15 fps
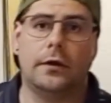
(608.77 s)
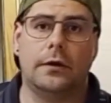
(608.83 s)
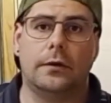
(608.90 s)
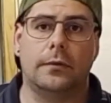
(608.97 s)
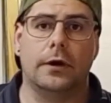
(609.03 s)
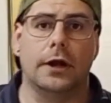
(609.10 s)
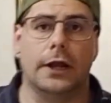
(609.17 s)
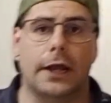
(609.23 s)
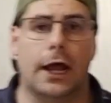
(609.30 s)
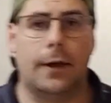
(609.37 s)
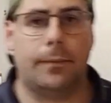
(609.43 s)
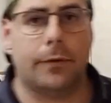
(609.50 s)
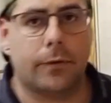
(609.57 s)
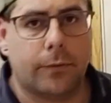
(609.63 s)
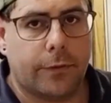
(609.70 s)
really
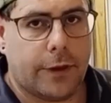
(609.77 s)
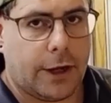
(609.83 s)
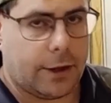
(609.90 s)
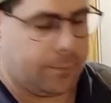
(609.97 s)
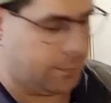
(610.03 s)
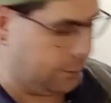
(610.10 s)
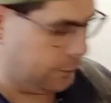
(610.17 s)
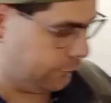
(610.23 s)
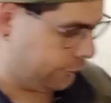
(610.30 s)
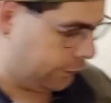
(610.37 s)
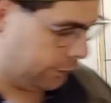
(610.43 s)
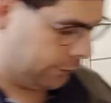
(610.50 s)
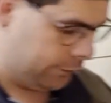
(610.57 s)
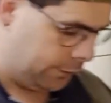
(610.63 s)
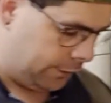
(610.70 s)
happy with that, pretty
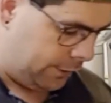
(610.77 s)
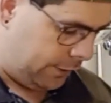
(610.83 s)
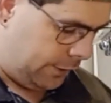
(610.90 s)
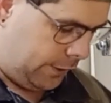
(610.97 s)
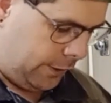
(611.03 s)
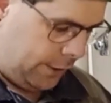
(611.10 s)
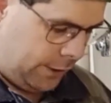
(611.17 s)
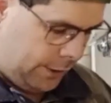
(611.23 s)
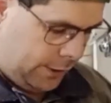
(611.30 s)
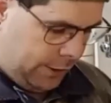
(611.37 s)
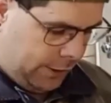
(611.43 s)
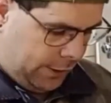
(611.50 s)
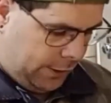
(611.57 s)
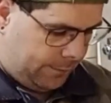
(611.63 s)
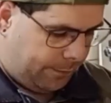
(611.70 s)
solid.
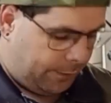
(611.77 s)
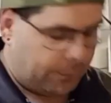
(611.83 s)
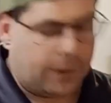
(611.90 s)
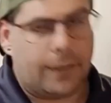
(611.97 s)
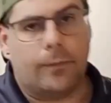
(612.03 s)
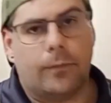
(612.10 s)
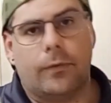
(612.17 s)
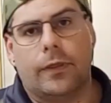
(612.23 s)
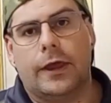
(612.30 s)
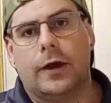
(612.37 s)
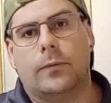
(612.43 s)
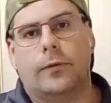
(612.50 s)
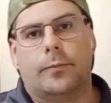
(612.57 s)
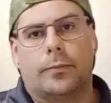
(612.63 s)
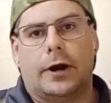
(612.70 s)
But with
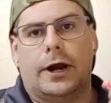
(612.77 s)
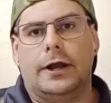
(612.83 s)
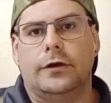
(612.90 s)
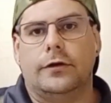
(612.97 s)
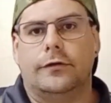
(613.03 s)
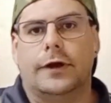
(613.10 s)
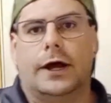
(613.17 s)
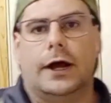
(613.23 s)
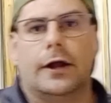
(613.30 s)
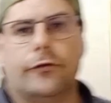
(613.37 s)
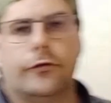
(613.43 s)
brand new darts,